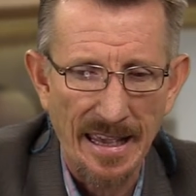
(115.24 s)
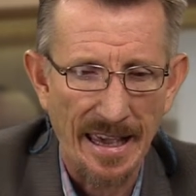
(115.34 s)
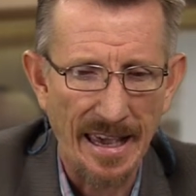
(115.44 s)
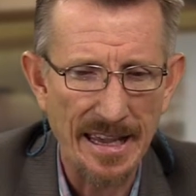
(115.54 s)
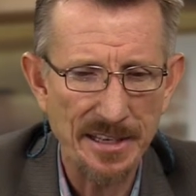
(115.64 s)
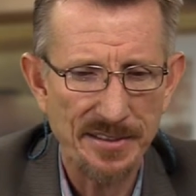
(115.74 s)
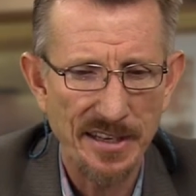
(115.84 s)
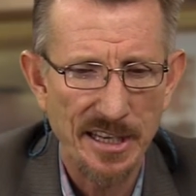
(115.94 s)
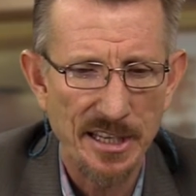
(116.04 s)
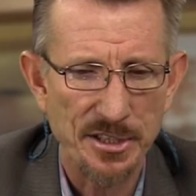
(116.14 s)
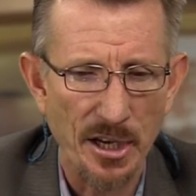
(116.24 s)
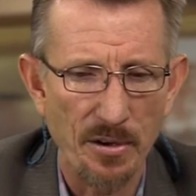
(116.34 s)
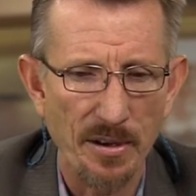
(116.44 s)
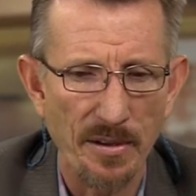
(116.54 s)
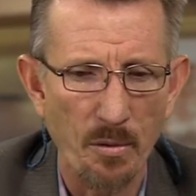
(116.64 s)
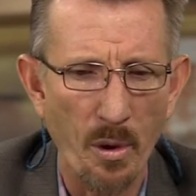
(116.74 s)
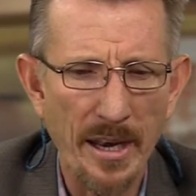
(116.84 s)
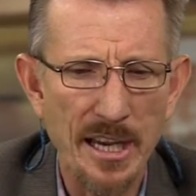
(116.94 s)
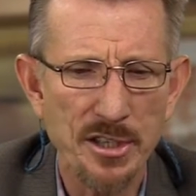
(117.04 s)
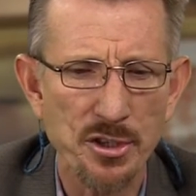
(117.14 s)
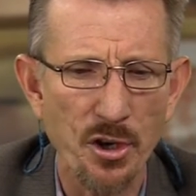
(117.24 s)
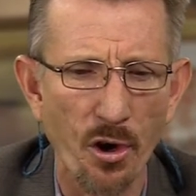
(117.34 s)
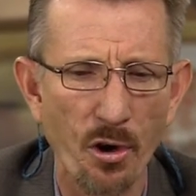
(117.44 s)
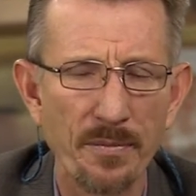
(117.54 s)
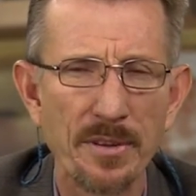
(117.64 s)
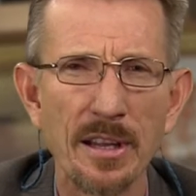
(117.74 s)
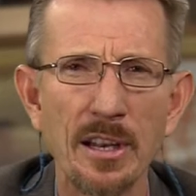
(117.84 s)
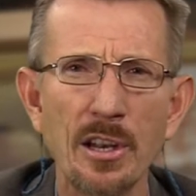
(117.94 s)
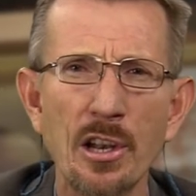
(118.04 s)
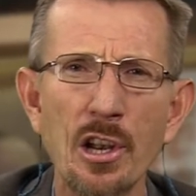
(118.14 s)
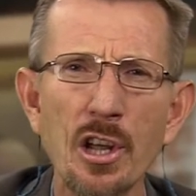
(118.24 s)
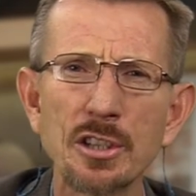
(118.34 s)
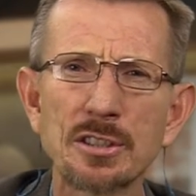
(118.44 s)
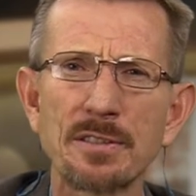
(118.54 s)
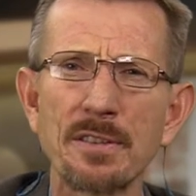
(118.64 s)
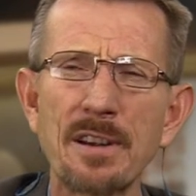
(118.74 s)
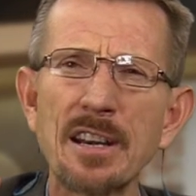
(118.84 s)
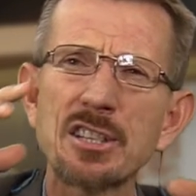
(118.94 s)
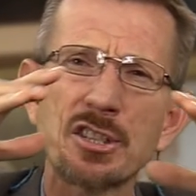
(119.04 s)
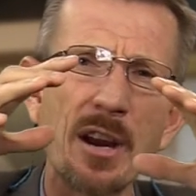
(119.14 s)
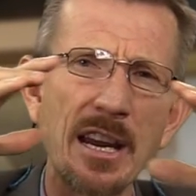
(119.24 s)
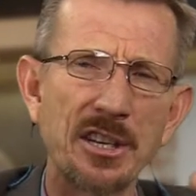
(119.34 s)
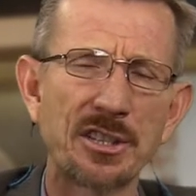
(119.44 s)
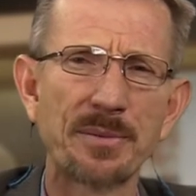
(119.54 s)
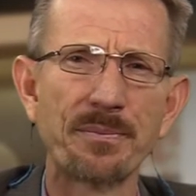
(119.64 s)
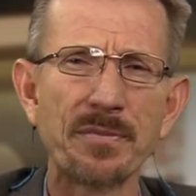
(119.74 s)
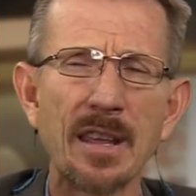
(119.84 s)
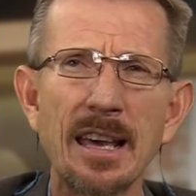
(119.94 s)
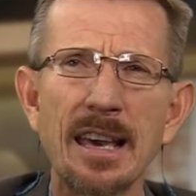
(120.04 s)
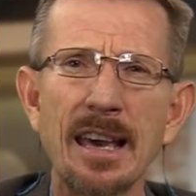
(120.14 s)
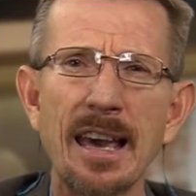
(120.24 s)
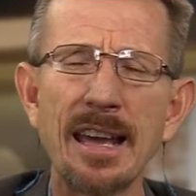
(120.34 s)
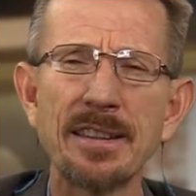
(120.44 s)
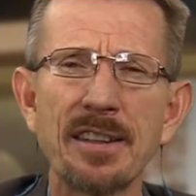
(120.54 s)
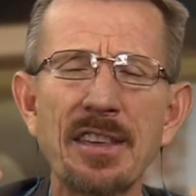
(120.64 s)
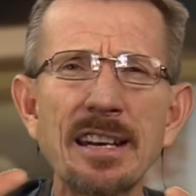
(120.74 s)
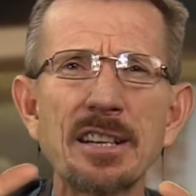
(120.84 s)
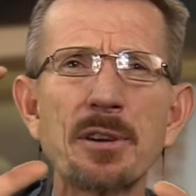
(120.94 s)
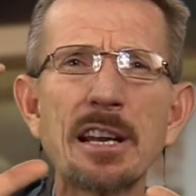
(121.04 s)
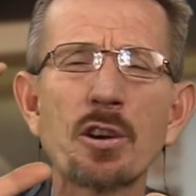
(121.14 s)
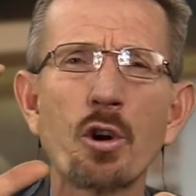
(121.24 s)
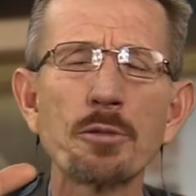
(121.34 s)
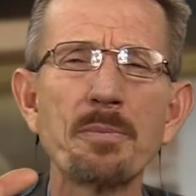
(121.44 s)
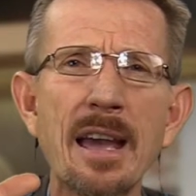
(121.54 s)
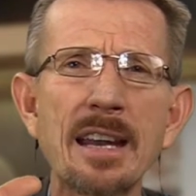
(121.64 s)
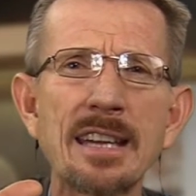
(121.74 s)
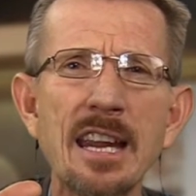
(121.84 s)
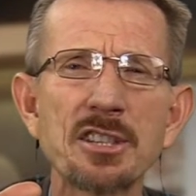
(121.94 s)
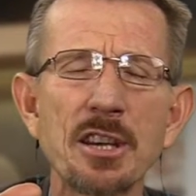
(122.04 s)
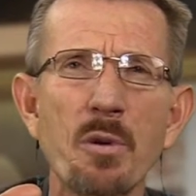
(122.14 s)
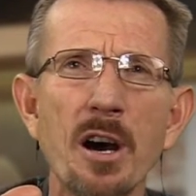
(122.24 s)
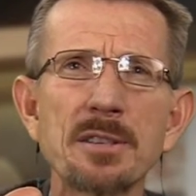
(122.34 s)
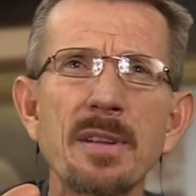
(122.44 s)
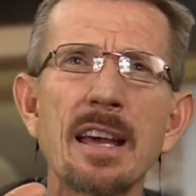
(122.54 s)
And so what I saw looked very strange. And the thing that really caught my attention was